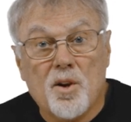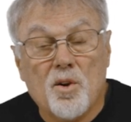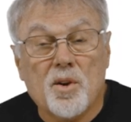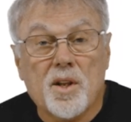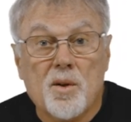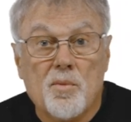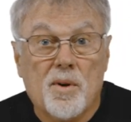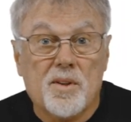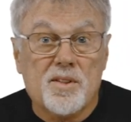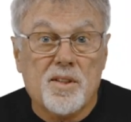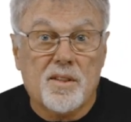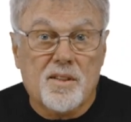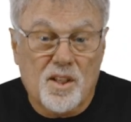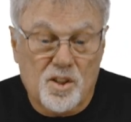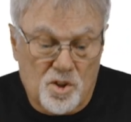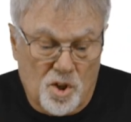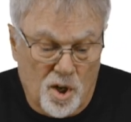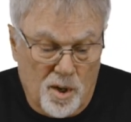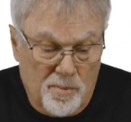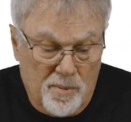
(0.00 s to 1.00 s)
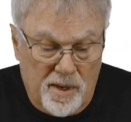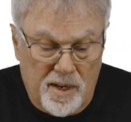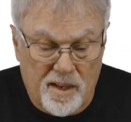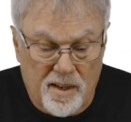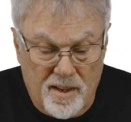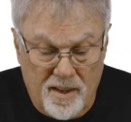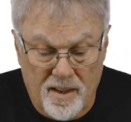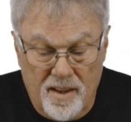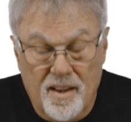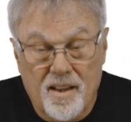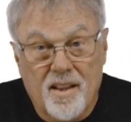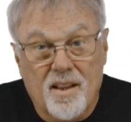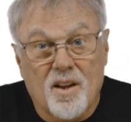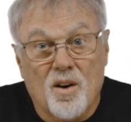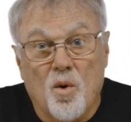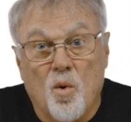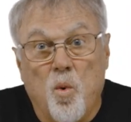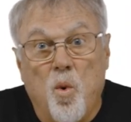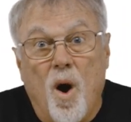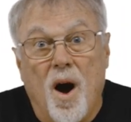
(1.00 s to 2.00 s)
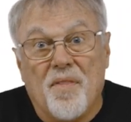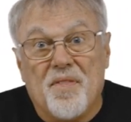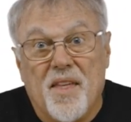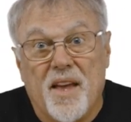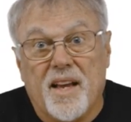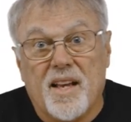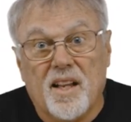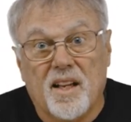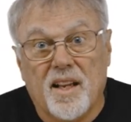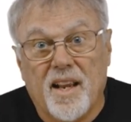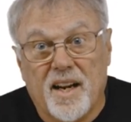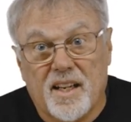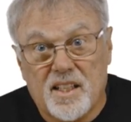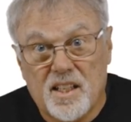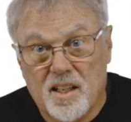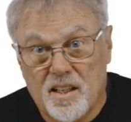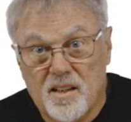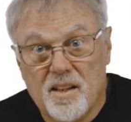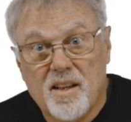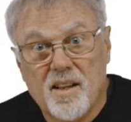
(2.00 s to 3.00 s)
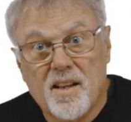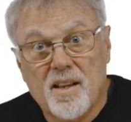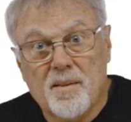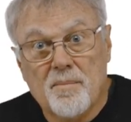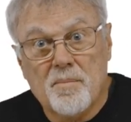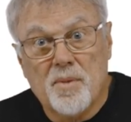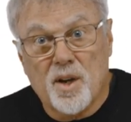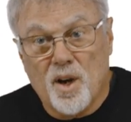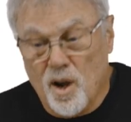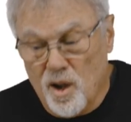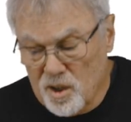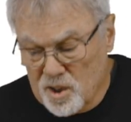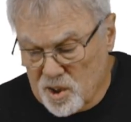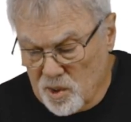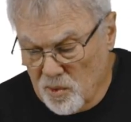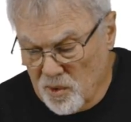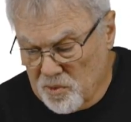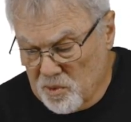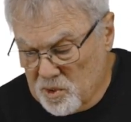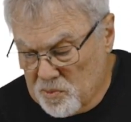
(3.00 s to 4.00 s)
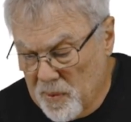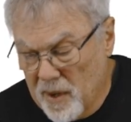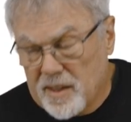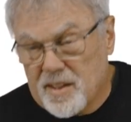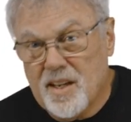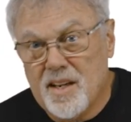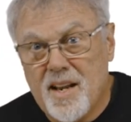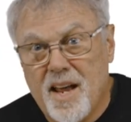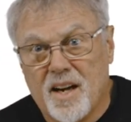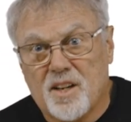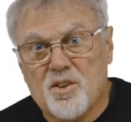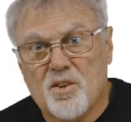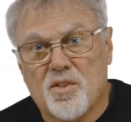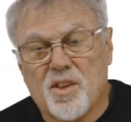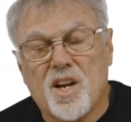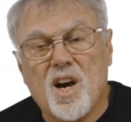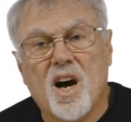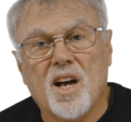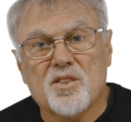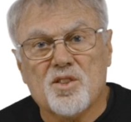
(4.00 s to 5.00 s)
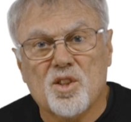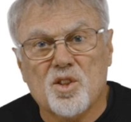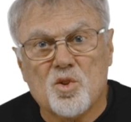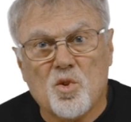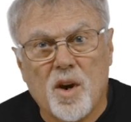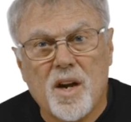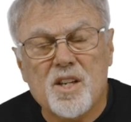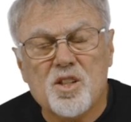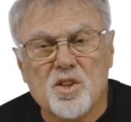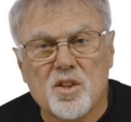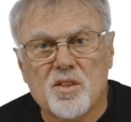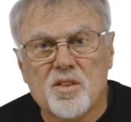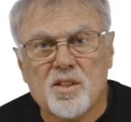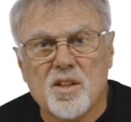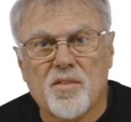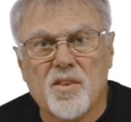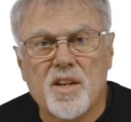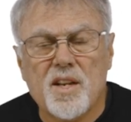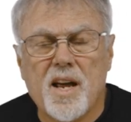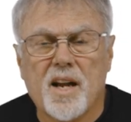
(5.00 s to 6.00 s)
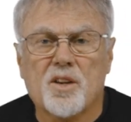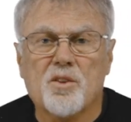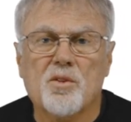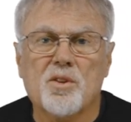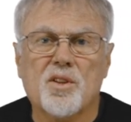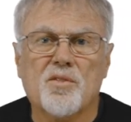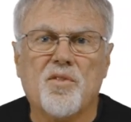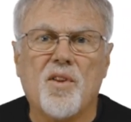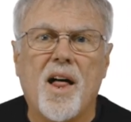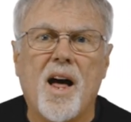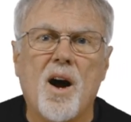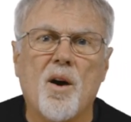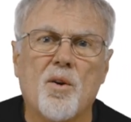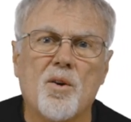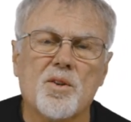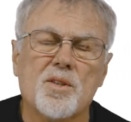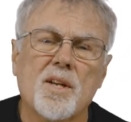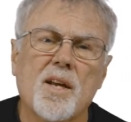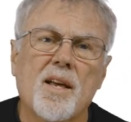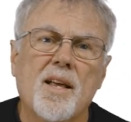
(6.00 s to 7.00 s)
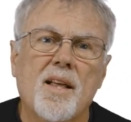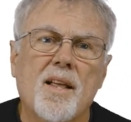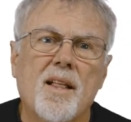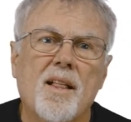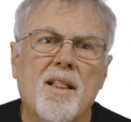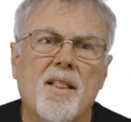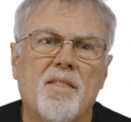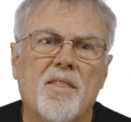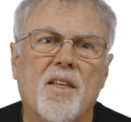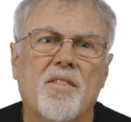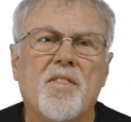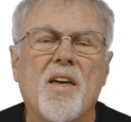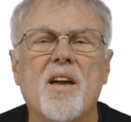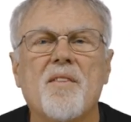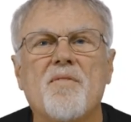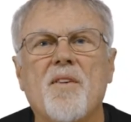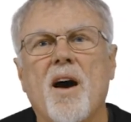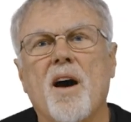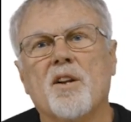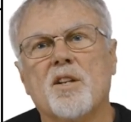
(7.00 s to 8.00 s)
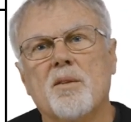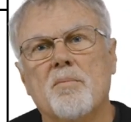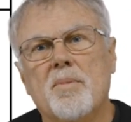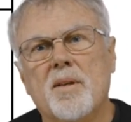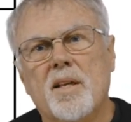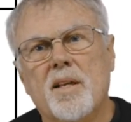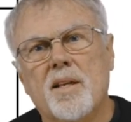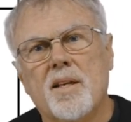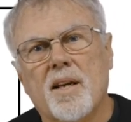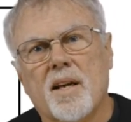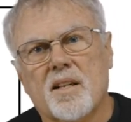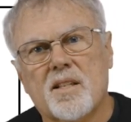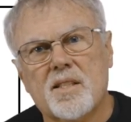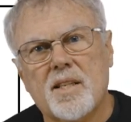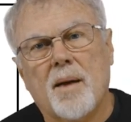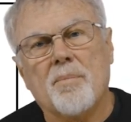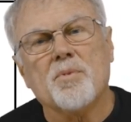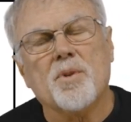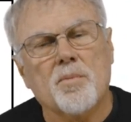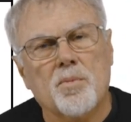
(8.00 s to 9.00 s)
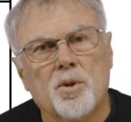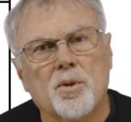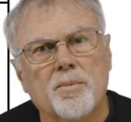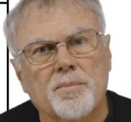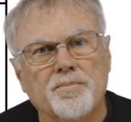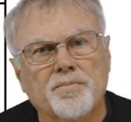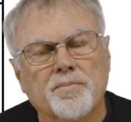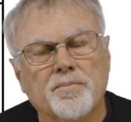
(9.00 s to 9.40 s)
only was it determining what they collected, but also with respect to nectar, the concentrations of the nectar in the flowers that they found to be acceptable.